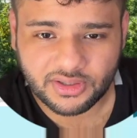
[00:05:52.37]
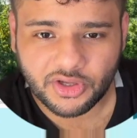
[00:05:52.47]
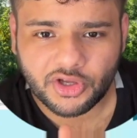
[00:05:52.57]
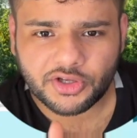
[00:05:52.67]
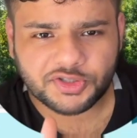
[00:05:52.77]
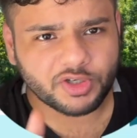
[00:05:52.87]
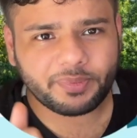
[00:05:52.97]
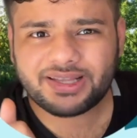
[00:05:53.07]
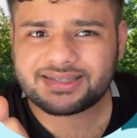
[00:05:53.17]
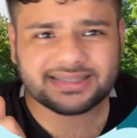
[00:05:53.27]
should be
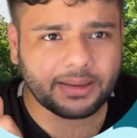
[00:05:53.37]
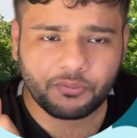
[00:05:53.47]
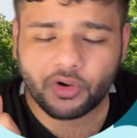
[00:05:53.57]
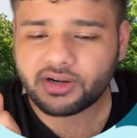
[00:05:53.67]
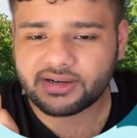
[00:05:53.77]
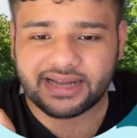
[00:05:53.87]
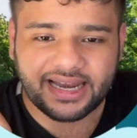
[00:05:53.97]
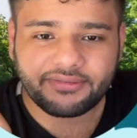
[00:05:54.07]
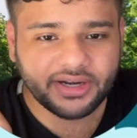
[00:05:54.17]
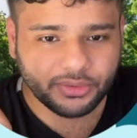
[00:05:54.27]
somewhat
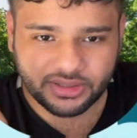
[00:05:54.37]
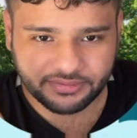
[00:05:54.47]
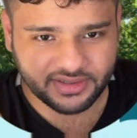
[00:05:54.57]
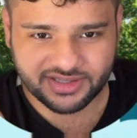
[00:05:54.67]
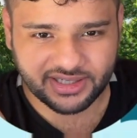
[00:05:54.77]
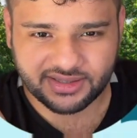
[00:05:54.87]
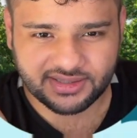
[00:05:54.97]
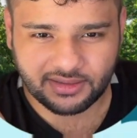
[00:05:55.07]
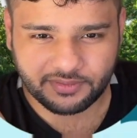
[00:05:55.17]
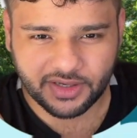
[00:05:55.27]
relevant to the first turn
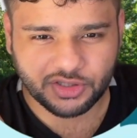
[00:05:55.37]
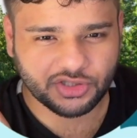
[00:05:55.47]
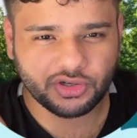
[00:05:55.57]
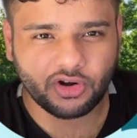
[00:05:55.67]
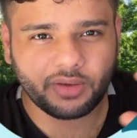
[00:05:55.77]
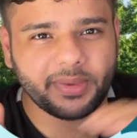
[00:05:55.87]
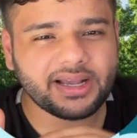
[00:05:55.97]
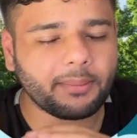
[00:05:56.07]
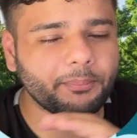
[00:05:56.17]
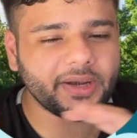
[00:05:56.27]
itself. It should not be
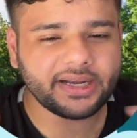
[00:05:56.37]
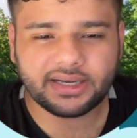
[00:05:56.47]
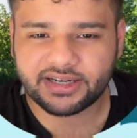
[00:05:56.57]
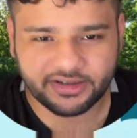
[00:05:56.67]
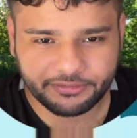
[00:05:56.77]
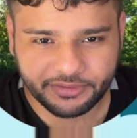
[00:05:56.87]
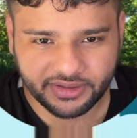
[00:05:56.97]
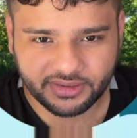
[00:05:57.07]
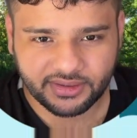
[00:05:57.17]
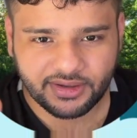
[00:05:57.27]
completely different.
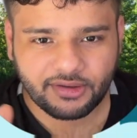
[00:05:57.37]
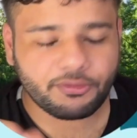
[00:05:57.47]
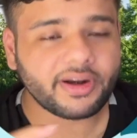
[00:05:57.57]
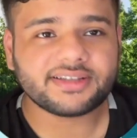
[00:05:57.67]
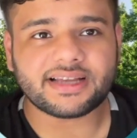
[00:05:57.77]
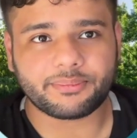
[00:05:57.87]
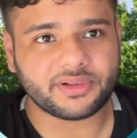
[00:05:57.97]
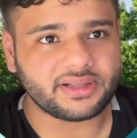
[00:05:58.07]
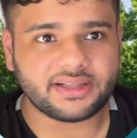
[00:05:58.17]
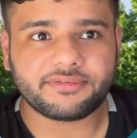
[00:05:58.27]
For example,
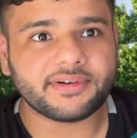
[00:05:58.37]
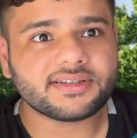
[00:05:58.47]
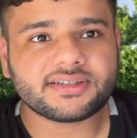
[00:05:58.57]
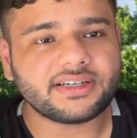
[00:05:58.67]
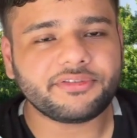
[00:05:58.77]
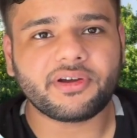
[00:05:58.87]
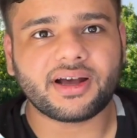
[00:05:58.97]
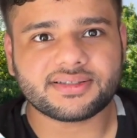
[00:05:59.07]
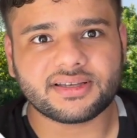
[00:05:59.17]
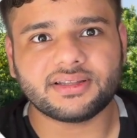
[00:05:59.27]
in the first turn, if you're
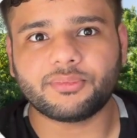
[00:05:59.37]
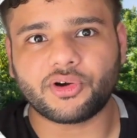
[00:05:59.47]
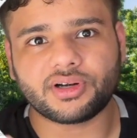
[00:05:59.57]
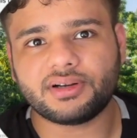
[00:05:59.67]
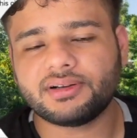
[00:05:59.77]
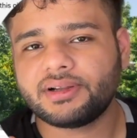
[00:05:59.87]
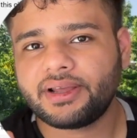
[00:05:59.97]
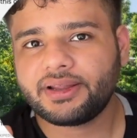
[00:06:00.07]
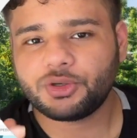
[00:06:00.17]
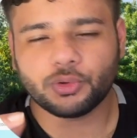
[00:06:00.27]
asking the model
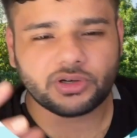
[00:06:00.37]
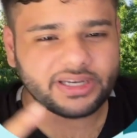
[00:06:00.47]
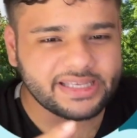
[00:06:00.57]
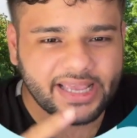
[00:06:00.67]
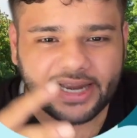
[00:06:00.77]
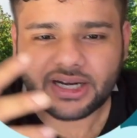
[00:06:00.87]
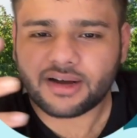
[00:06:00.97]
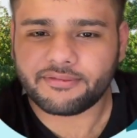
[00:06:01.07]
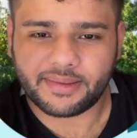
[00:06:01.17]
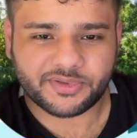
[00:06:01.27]
to create a
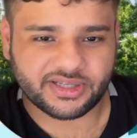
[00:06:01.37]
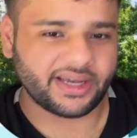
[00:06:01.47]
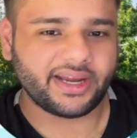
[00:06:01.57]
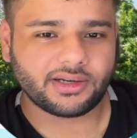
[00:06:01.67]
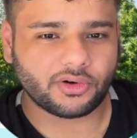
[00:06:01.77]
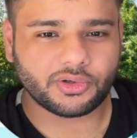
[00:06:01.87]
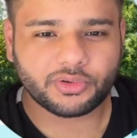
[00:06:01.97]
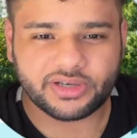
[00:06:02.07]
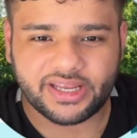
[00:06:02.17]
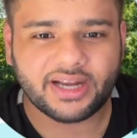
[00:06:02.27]
website or to
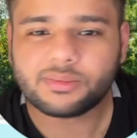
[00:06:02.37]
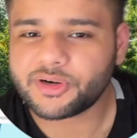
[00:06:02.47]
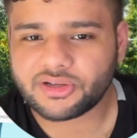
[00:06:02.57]
create a particular